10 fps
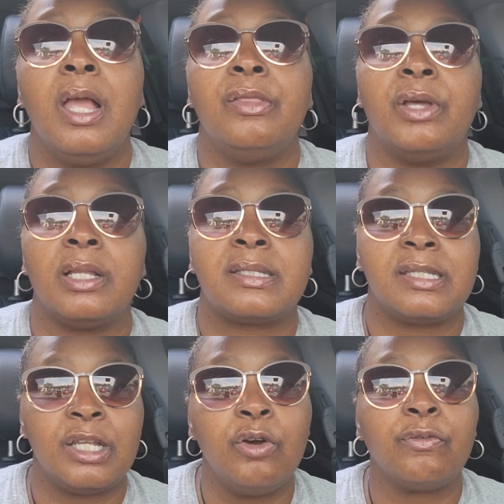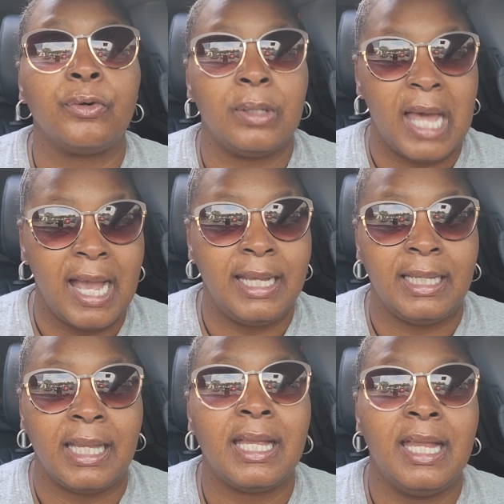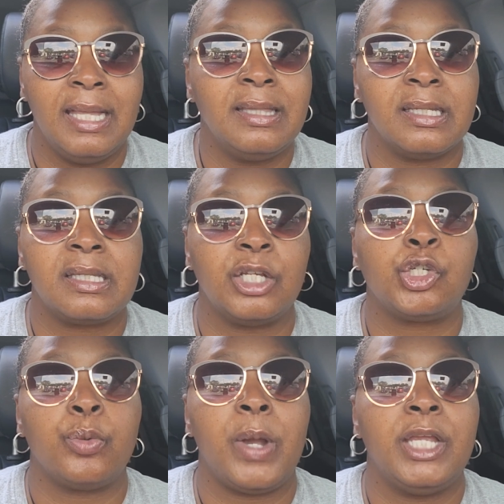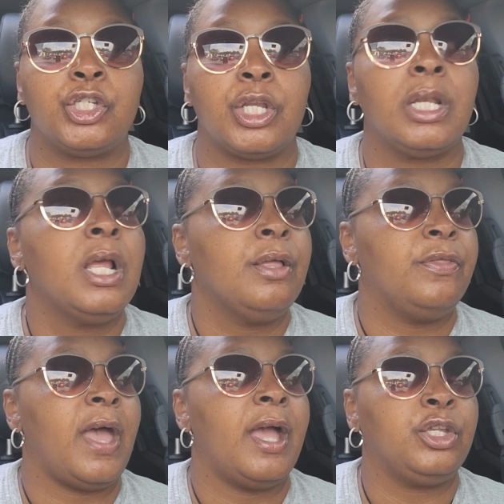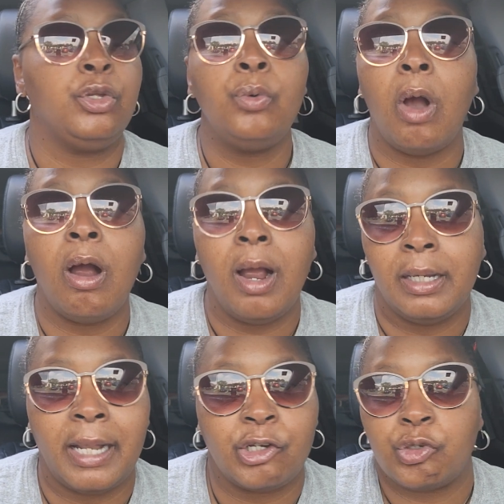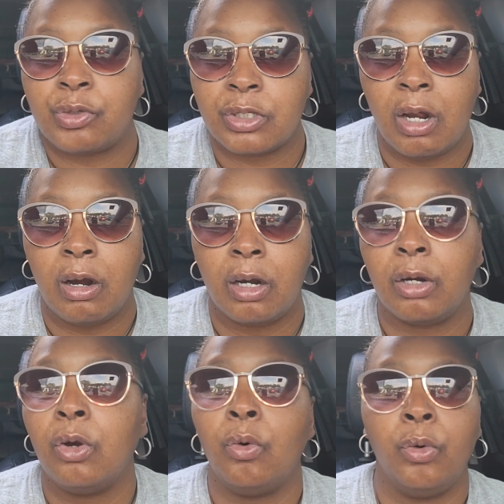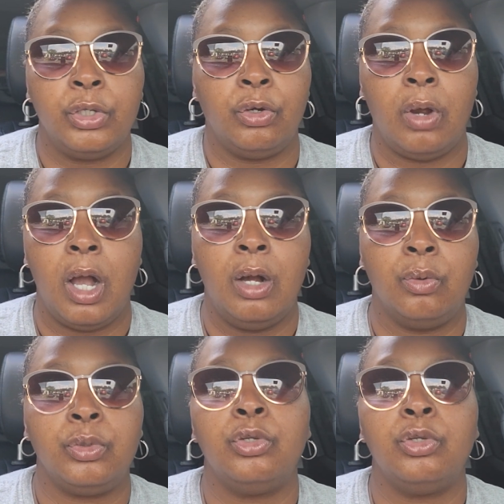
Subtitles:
the silver lining in this situation, that you are a natural star on your own.